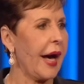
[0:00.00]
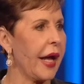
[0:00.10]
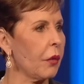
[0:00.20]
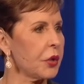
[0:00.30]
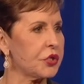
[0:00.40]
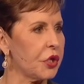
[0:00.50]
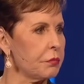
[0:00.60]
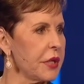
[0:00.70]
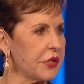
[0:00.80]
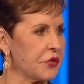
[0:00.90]
I don't want you
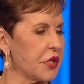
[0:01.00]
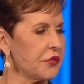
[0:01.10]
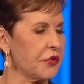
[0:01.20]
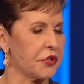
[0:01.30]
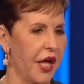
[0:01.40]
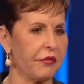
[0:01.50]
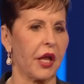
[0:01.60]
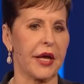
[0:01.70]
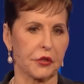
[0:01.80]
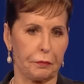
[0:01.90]
to miss this. The
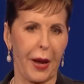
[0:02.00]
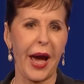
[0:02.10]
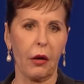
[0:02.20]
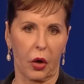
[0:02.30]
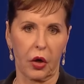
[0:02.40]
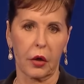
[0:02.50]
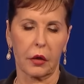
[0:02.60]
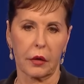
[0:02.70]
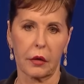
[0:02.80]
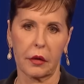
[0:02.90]
devil has
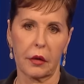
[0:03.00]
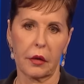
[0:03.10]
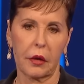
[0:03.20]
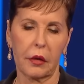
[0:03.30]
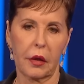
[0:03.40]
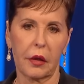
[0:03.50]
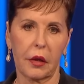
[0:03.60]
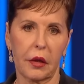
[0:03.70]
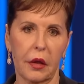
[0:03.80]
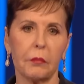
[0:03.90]
power,
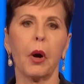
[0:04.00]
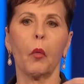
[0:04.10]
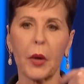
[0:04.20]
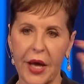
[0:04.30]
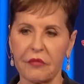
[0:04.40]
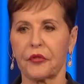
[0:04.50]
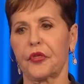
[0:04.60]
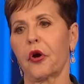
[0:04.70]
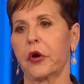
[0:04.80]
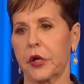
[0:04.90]
but we have
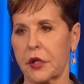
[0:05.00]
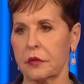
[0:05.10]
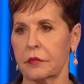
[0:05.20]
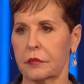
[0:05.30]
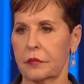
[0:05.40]
authority.